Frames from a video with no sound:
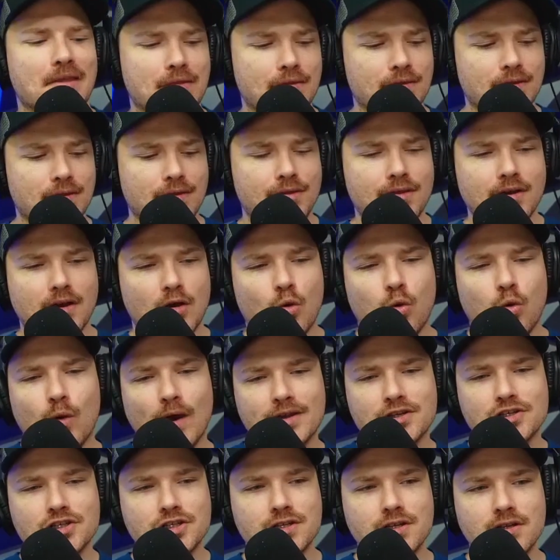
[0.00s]
the
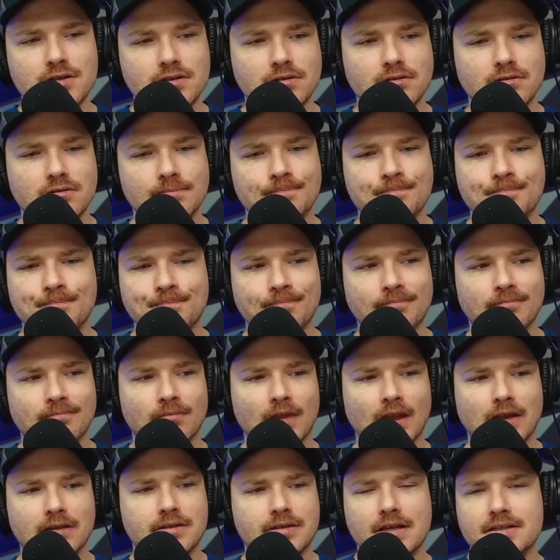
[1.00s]
question
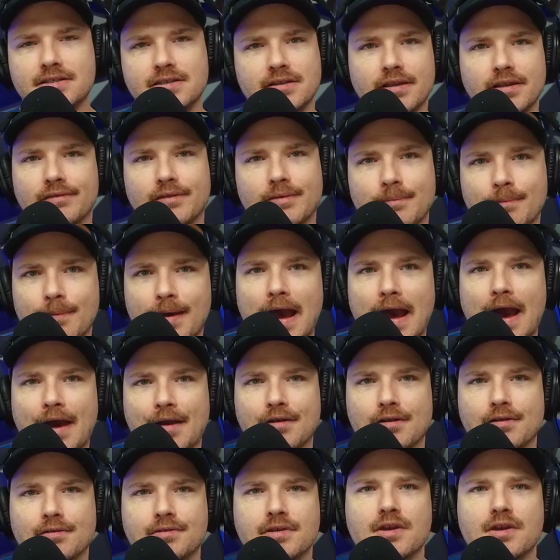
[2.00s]
doesn't even matter.